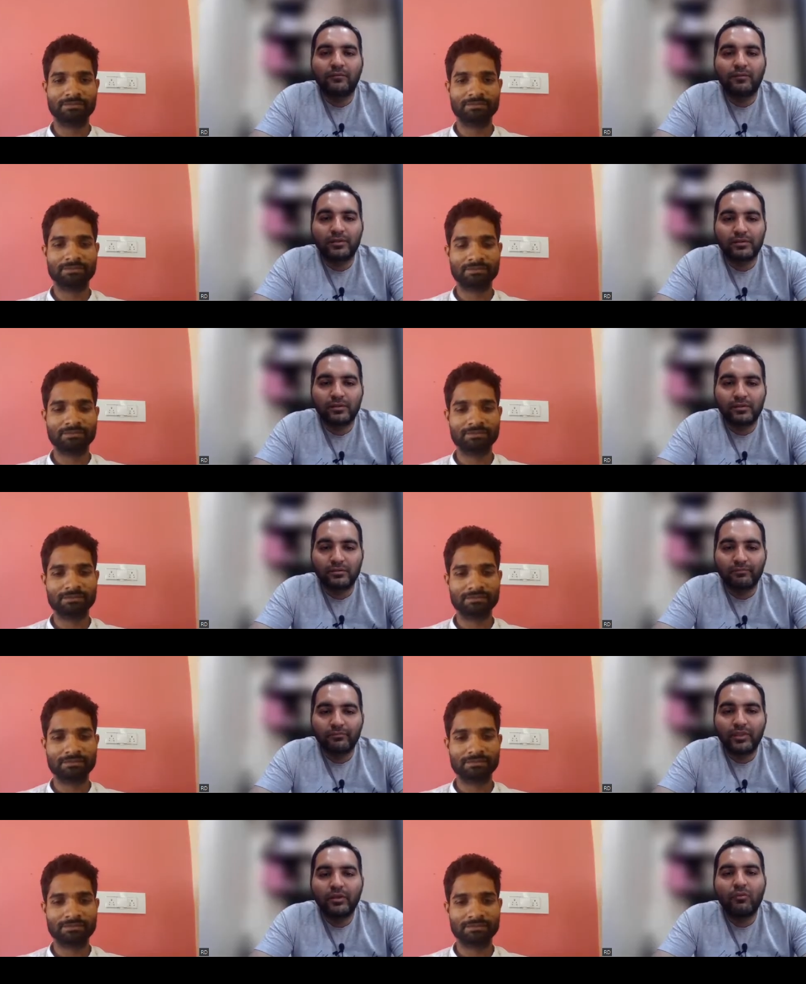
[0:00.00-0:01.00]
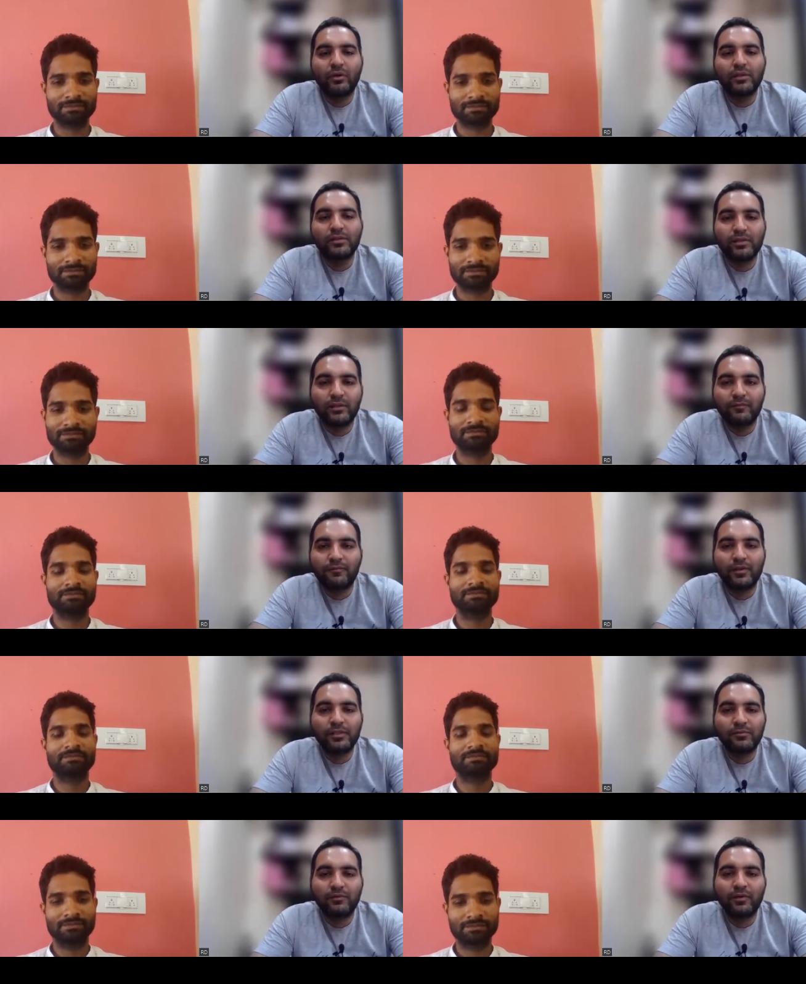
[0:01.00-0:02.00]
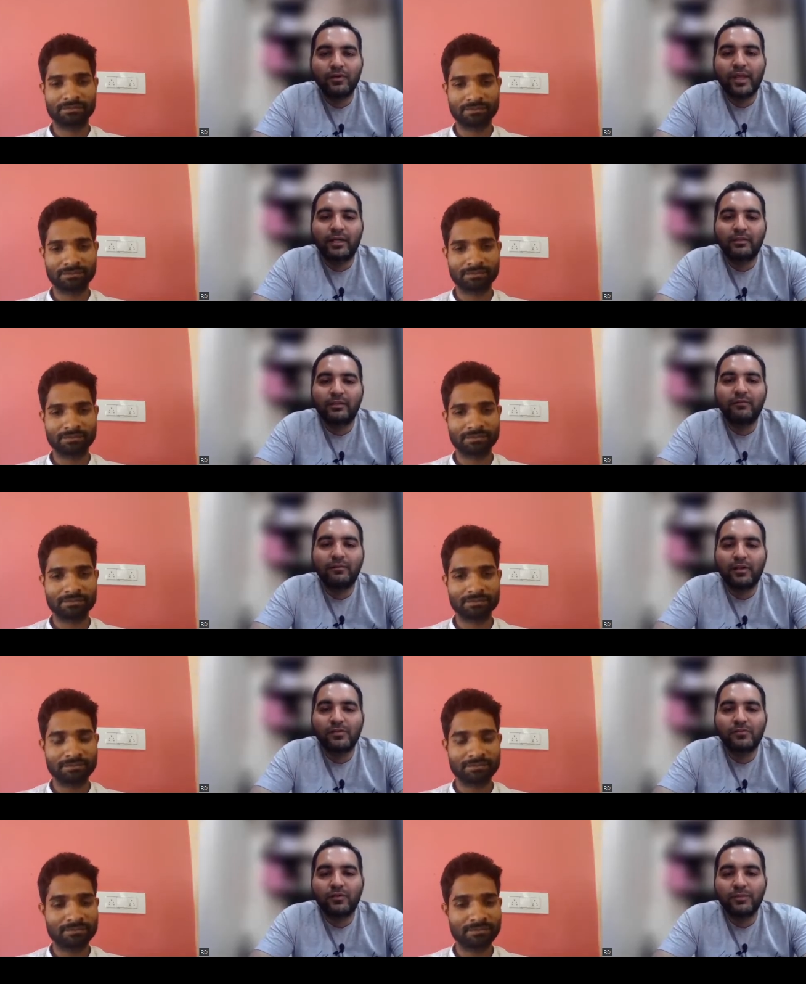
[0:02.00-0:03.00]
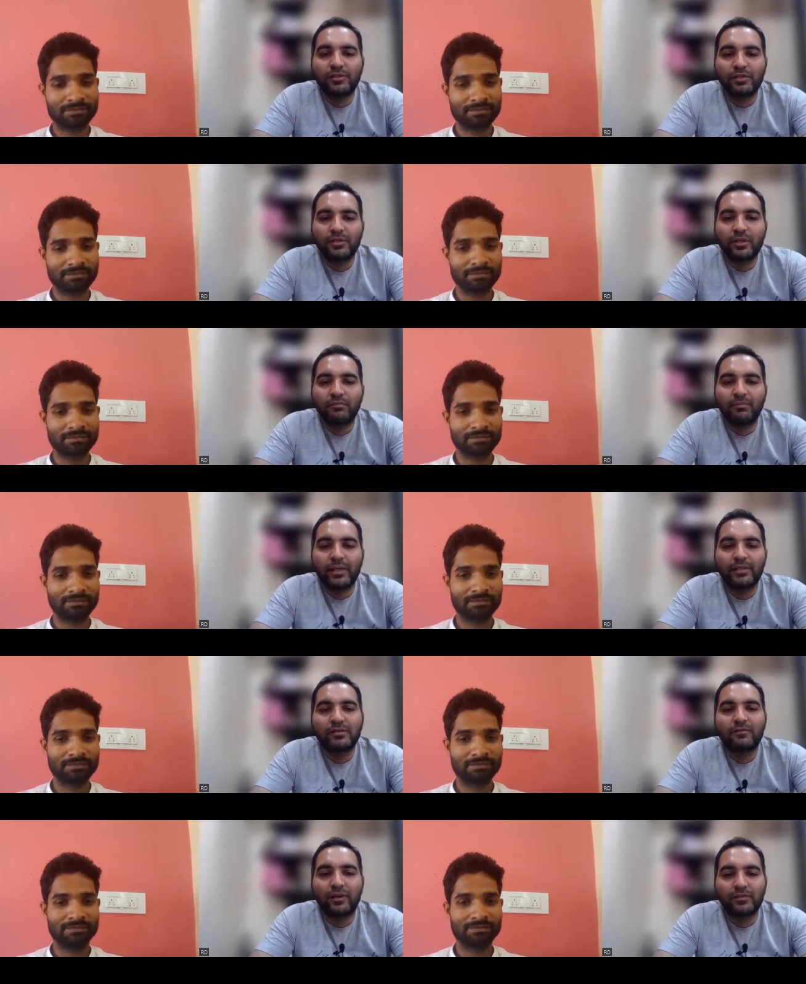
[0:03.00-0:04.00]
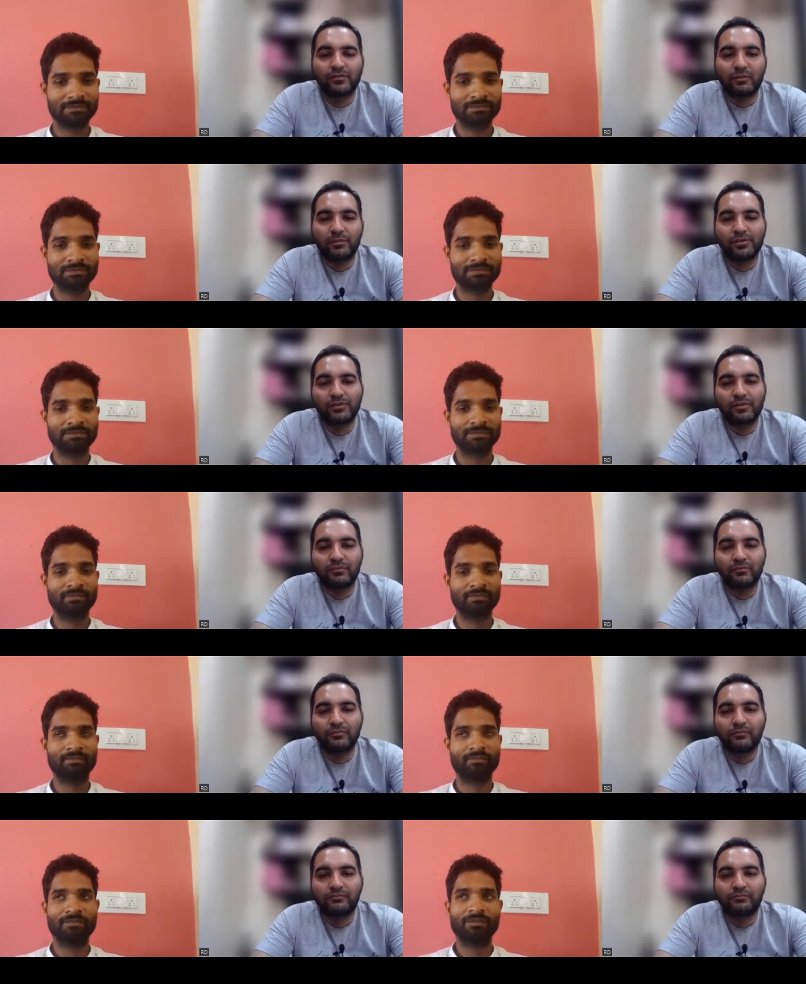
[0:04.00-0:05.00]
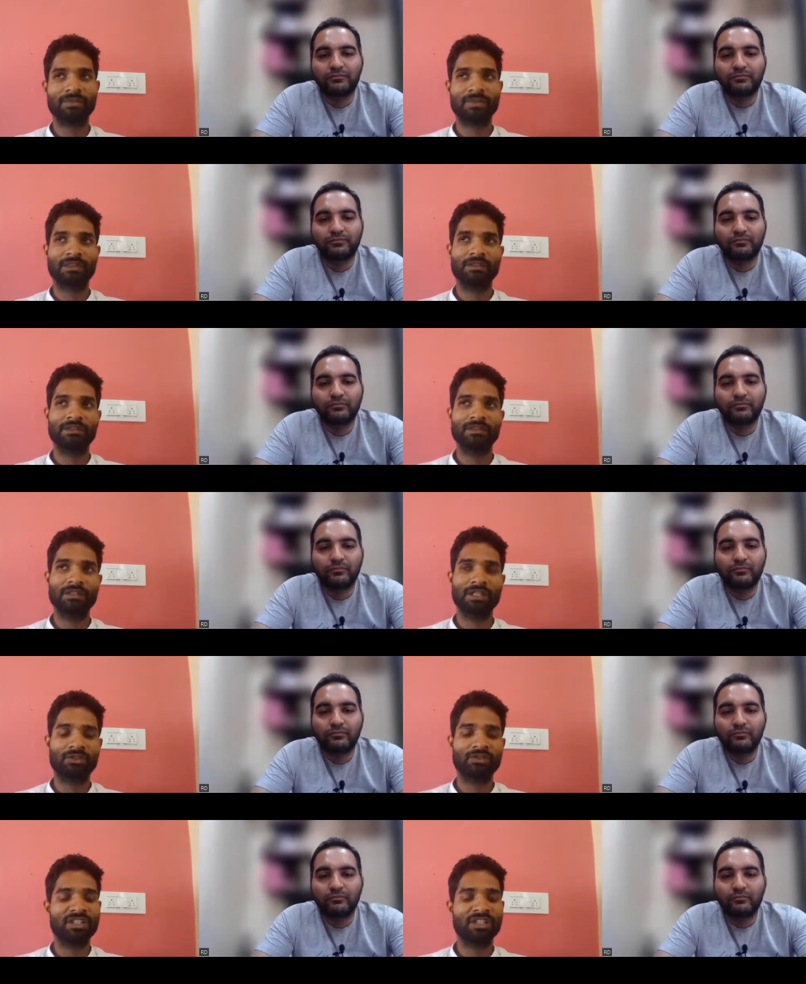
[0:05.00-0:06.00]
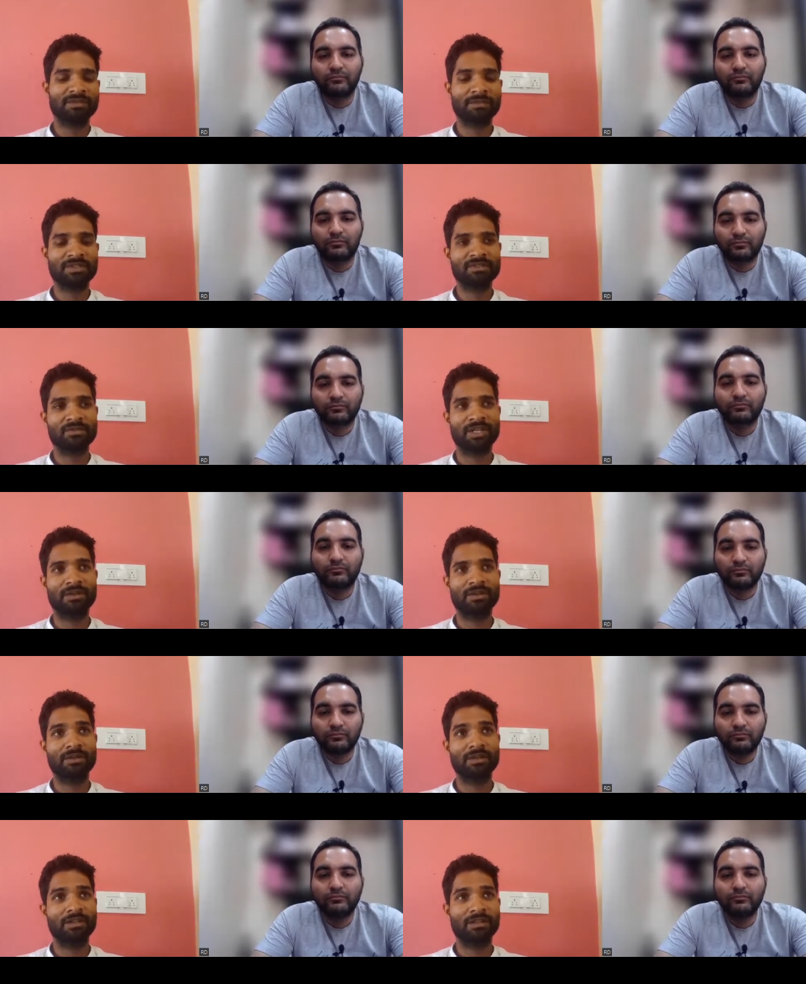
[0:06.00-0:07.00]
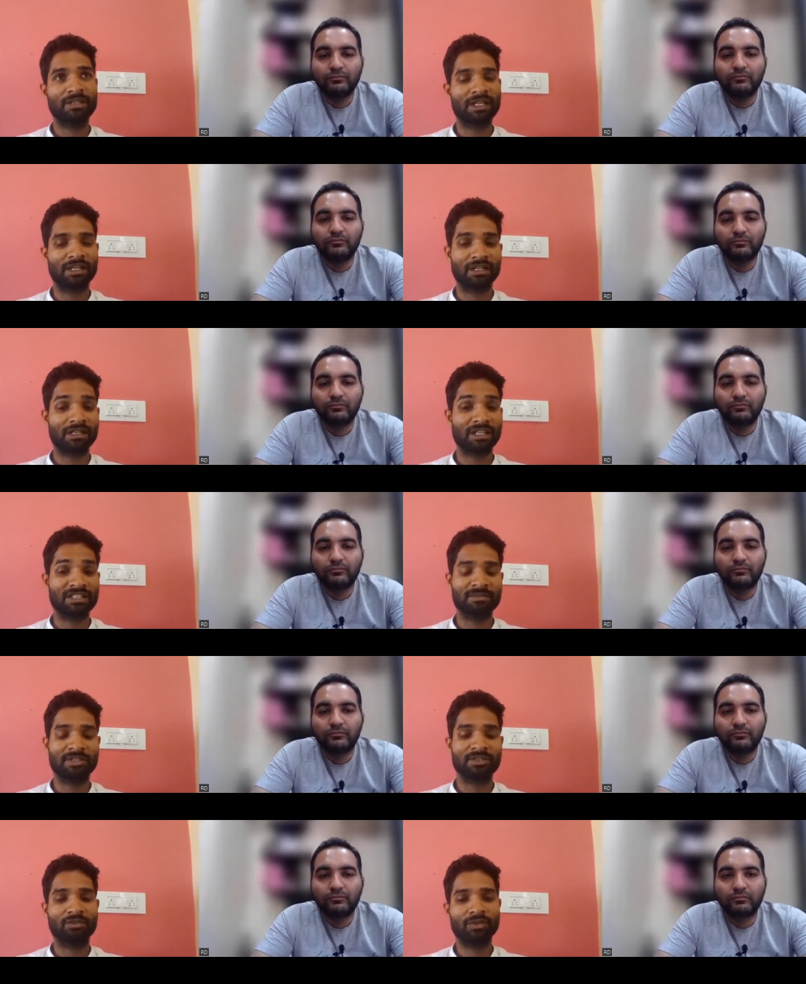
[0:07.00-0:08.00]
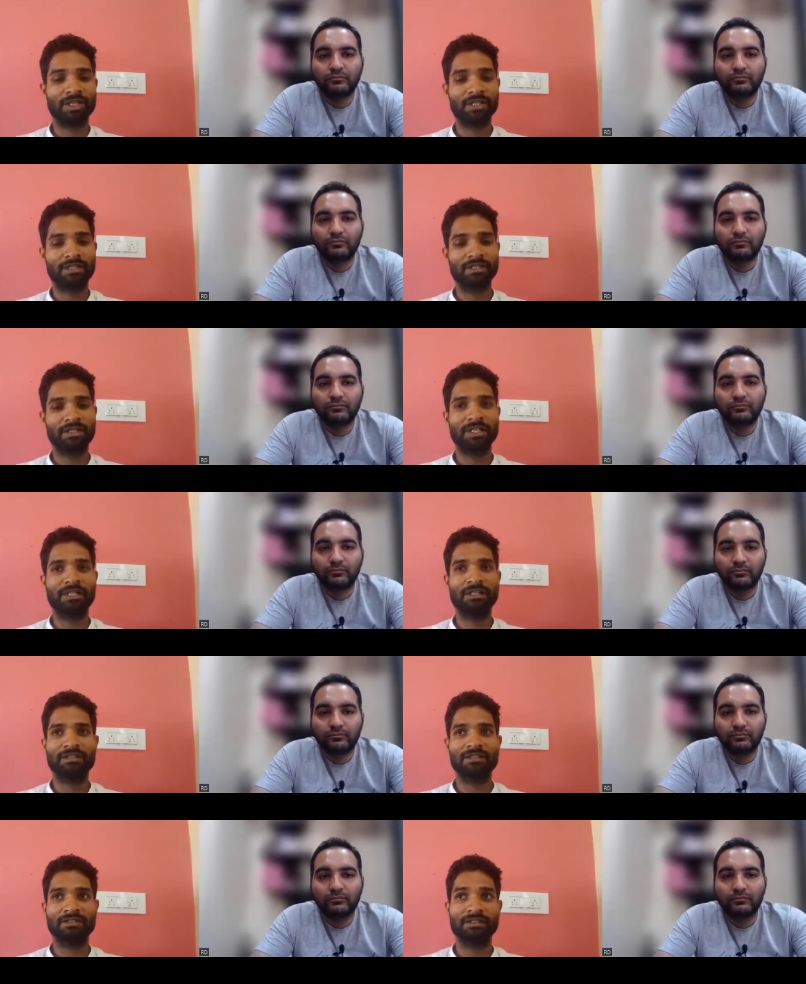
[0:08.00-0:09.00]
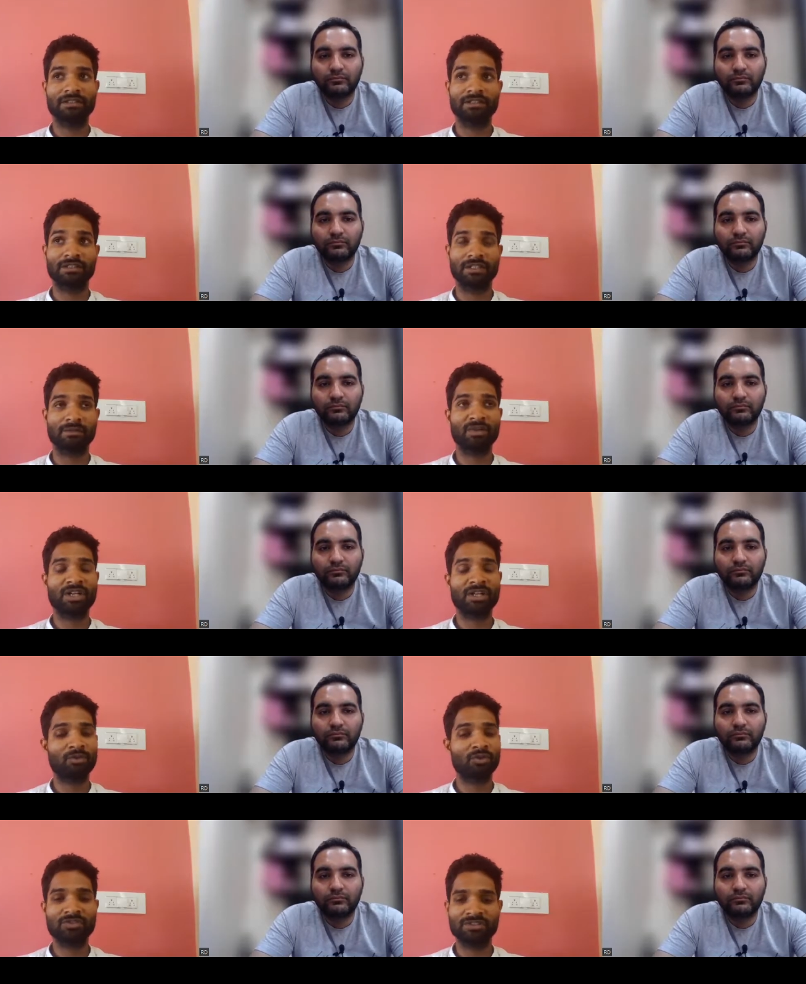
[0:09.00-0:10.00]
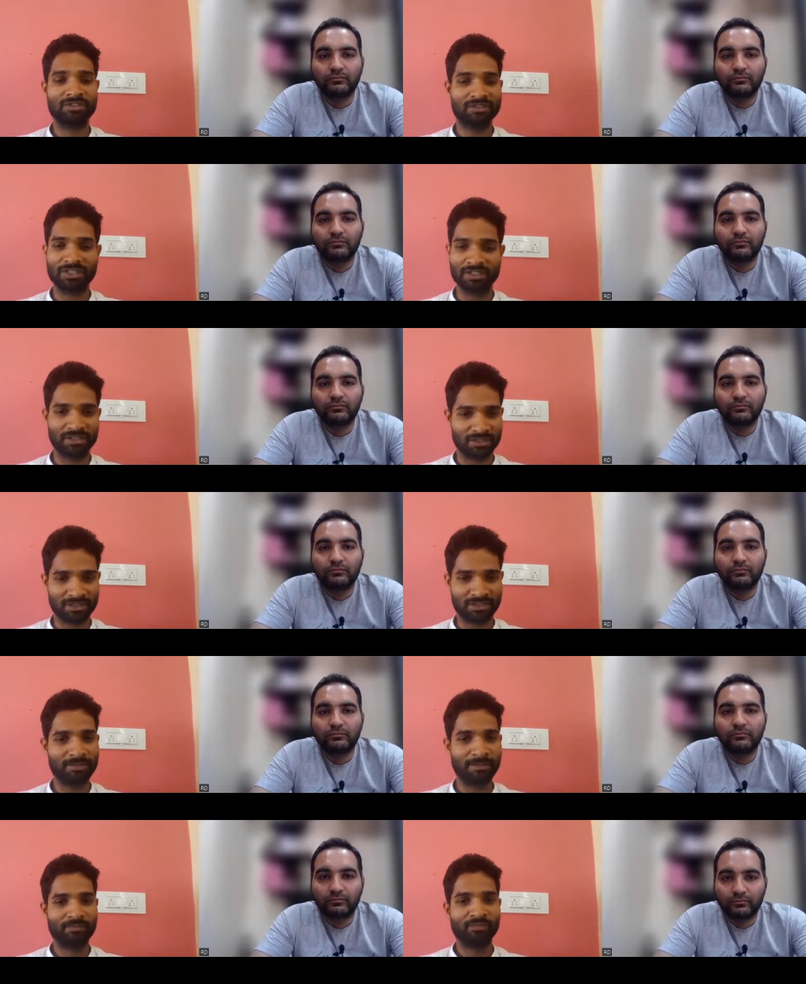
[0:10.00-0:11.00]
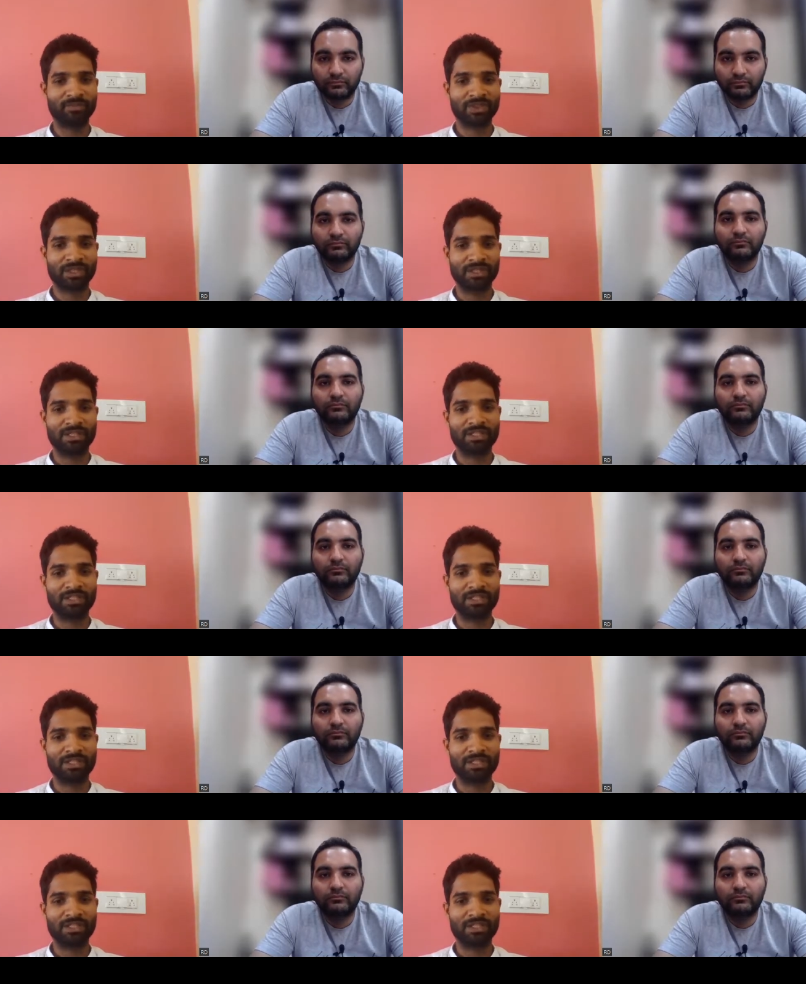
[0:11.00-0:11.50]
Speaker 1: differences. Now, what is the difference between active transformation and passive transformation?
Speaker 2: Active transformation is whenever the data transfer through it, uh, it is uh, number of rows changes. Mm.